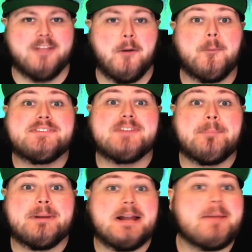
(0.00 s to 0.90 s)
What's
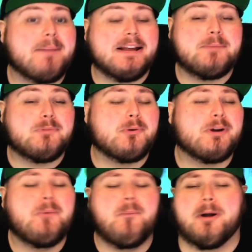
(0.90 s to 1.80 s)
up, internet? My name's
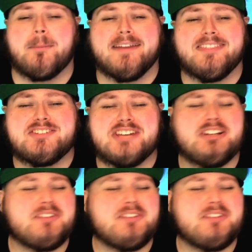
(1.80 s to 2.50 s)
Ori. Welcome back to the channel.